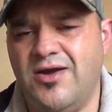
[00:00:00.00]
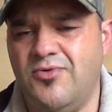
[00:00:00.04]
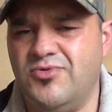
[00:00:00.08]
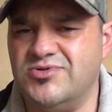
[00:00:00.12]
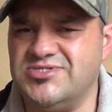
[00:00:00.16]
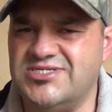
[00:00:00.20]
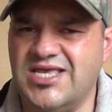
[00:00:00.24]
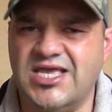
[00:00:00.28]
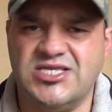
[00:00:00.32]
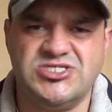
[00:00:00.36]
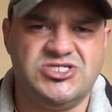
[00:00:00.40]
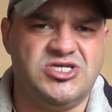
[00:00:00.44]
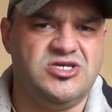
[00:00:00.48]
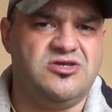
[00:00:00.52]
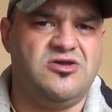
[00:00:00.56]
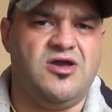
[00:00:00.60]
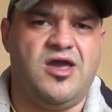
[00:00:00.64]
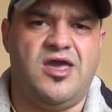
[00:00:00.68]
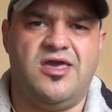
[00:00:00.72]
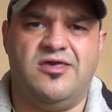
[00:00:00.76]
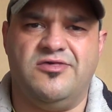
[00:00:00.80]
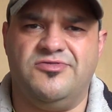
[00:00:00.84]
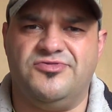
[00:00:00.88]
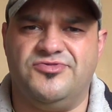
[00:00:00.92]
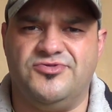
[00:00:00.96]
was actually
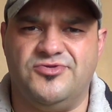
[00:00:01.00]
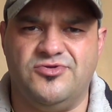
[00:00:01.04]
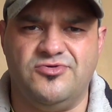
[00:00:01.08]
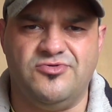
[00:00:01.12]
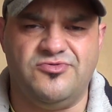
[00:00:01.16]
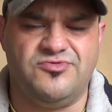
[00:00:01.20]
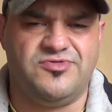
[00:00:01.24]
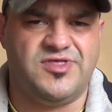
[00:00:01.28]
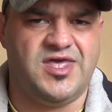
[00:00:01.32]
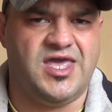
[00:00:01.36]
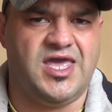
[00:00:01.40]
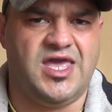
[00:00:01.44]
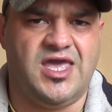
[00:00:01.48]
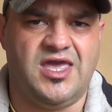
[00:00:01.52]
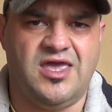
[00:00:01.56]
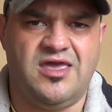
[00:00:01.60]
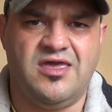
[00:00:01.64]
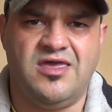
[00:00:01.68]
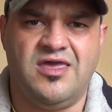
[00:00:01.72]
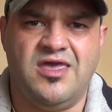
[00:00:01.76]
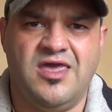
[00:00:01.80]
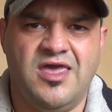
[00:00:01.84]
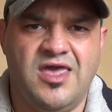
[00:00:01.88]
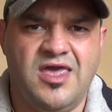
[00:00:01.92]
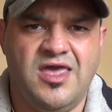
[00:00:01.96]
going through their
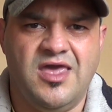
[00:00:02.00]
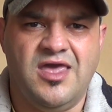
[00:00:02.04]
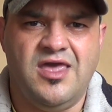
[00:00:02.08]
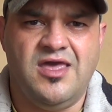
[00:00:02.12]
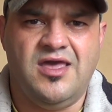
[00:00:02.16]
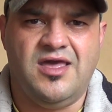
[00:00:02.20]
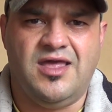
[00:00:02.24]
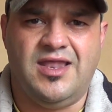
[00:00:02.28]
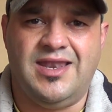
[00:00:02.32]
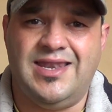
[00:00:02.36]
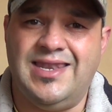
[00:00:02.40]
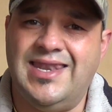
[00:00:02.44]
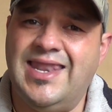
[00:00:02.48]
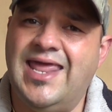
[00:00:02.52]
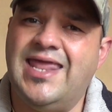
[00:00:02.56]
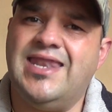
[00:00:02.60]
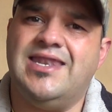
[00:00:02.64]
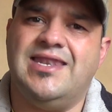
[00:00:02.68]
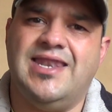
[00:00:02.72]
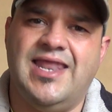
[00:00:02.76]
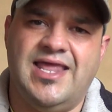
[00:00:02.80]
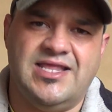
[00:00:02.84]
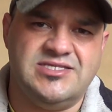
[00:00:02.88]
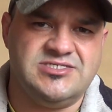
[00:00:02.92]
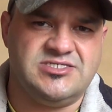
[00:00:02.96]
LED
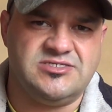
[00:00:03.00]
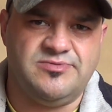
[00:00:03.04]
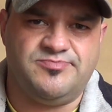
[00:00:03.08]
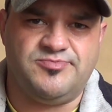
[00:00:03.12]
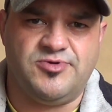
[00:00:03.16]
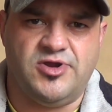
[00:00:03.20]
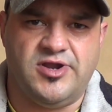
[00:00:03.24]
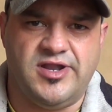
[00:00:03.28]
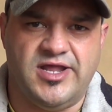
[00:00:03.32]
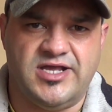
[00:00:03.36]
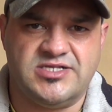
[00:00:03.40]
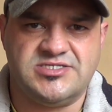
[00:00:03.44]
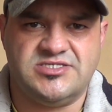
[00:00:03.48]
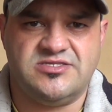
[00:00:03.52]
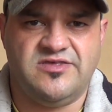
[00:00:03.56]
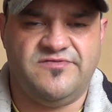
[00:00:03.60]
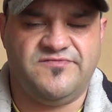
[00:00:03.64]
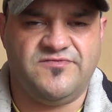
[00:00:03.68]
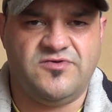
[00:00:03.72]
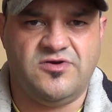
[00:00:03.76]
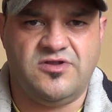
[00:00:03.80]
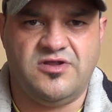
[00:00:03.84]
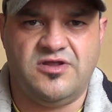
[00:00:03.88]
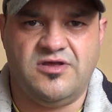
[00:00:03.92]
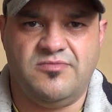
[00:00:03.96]
lenser products. They've
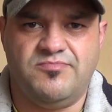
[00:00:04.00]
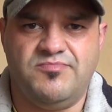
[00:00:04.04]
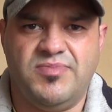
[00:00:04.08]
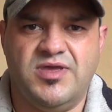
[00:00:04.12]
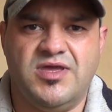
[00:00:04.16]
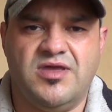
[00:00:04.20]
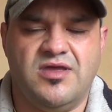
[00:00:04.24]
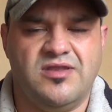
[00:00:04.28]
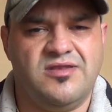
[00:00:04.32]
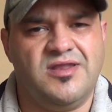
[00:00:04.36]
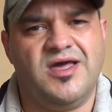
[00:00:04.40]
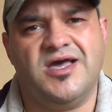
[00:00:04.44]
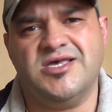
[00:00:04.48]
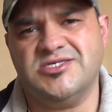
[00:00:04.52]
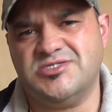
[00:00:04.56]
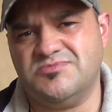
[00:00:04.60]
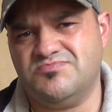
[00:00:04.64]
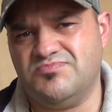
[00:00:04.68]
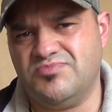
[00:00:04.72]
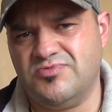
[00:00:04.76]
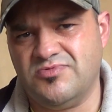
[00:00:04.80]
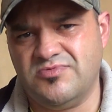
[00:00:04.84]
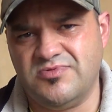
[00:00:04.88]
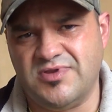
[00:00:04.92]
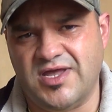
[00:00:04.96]
got a
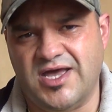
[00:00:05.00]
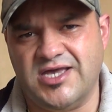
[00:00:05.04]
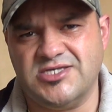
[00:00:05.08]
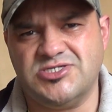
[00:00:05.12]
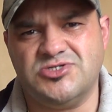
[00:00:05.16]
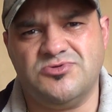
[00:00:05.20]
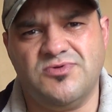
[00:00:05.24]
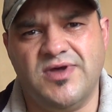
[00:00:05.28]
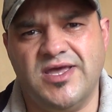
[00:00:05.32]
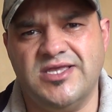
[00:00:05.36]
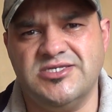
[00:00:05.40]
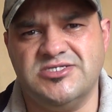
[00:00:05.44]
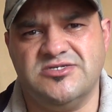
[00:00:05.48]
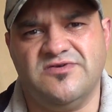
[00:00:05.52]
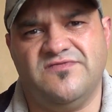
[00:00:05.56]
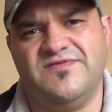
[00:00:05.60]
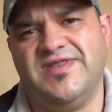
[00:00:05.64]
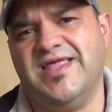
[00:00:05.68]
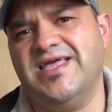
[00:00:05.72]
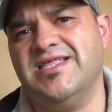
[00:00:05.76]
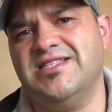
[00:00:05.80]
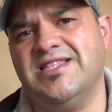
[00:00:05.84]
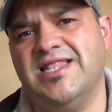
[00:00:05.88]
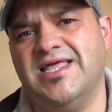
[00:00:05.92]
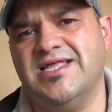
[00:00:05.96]
nice range of
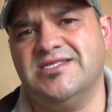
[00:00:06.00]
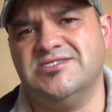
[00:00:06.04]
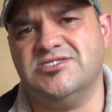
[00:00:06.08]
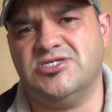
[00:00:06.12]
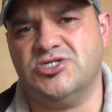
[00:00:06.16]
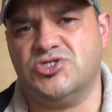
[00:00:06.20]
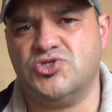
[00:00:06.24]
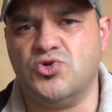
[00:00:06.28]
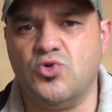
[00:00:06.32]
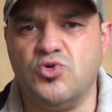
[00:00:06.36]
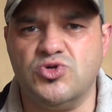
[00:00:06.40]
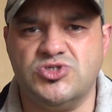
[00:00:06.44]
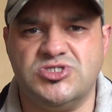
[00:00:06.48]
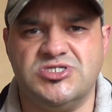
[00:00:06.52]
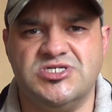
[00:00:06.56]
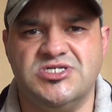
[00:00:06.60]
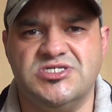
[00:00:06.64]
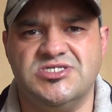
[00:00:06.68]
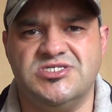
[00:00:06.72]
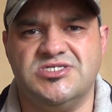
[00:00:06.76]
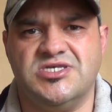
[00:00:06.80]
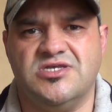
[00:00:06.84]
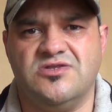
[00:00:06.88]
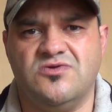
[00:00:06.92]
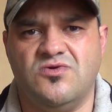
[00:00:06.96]
LED lenser
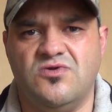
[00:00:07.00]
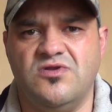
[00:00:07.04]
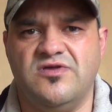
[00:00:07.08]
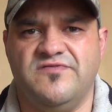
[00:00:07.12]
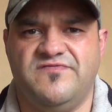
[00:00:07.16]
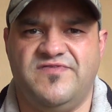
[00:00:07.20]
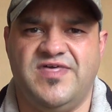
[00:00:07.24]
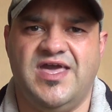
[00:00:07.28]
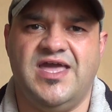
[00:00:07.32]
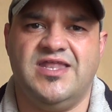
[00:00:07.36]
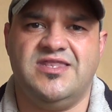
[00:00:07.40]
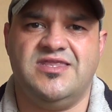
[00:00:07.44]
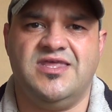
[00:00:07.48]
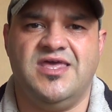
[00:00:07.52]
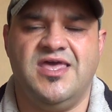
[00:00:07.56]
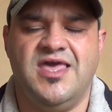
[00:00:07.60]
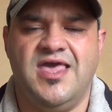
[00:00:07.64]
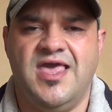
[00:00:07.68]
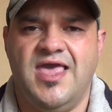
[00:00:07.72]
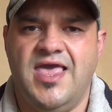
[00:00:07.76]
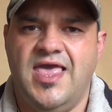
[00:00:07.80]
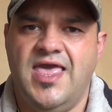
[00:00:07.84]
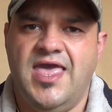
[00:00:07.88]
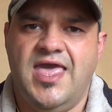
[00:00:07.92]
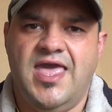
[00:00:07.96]
torches and all of that,
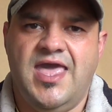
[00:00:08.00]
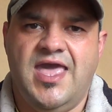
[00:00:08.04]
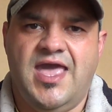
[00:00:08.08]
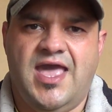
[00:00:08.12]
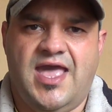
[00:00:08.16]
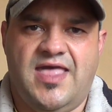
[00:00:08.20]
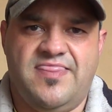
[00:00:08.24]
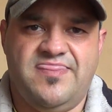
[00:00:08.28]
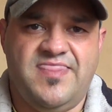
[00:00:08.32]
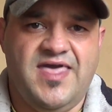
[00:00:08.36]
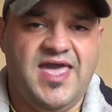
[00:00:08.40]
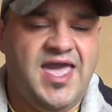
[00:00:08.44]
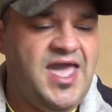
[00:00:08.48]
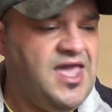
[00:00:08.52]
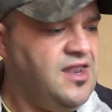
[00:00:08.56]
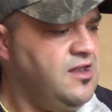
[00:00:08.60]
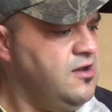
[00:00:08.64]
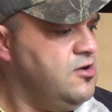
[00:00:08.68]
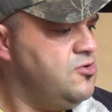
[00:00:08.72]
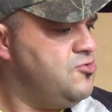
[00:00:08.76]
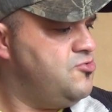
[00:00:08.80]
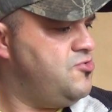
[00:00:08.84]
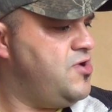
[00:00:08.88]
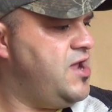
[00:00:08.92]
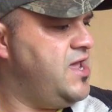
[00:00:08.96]
and they had
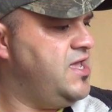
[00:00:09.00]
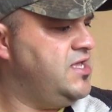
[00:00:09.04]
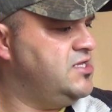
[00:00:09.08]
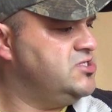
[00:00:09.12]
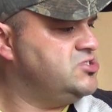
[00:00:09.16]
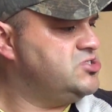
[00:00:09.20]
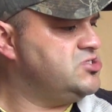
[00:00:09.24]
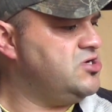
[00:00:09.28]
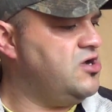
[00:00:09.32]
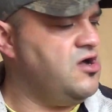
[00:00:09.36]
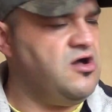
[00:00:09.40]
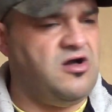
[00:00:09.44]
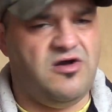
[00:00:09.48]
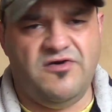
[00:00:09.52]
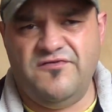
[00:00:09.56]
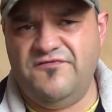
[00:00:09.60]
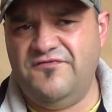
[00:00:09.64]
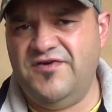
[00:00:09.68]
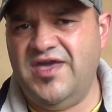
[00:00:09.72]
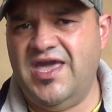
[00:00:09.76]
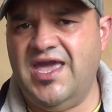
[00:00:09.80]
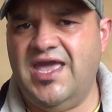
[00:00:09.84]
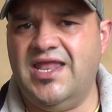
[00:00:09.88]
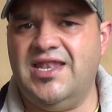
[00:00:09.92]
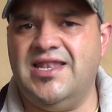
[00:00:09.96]
a range of
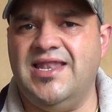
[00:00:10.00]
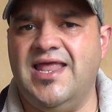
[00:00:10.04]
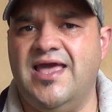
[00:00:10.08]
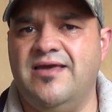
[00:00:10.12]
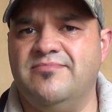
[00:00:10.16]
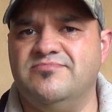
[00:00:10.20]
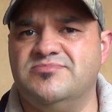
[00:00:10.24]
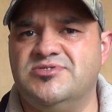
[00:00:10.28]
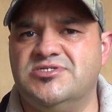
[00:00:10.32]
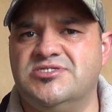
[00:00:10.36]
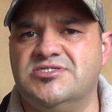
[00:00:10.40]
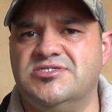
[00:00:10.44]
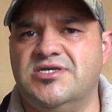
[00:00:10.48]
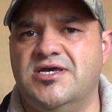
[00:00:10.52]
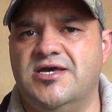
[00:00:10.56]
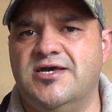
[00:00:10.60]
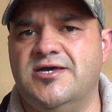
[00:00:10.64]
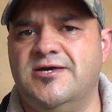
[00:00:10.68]
headlamps